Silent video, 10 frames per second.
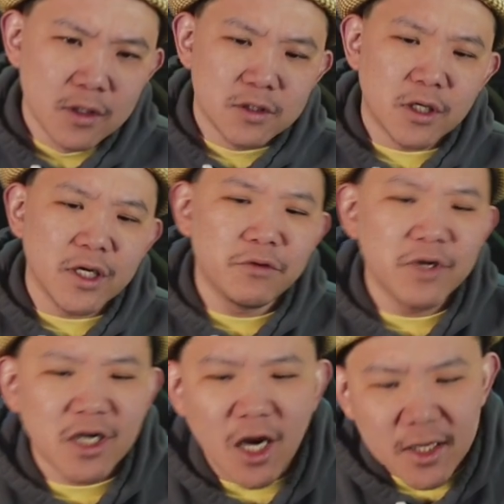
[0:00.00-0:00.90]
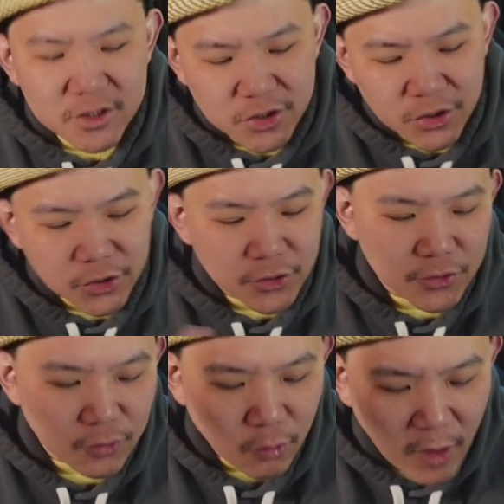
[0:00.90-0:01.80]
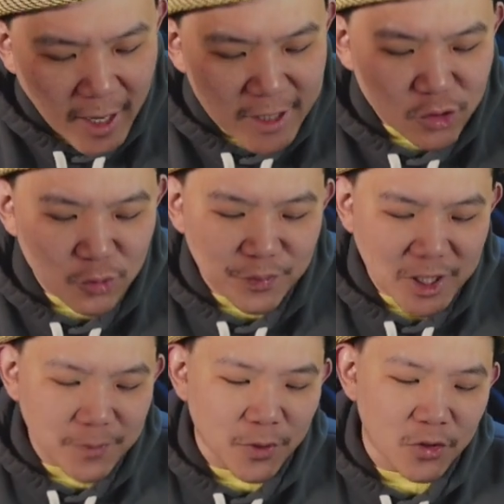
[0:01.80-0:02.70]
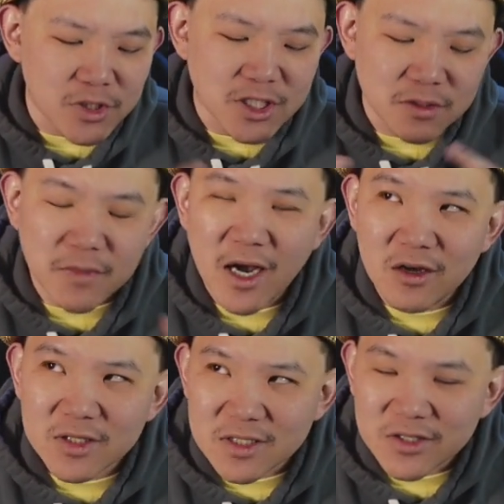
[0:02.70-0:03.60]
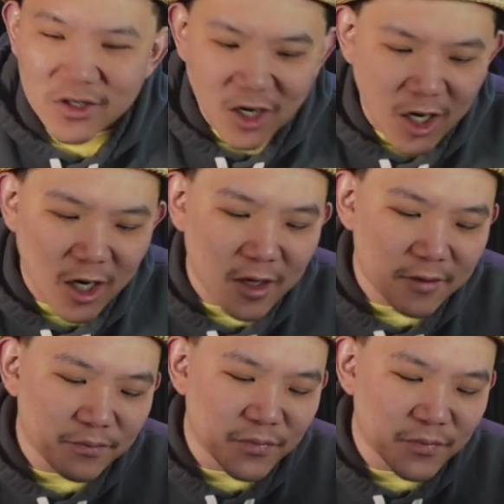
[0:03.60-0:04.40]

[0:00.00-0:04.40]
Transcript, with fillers: So, in regards to why do people smell the cigar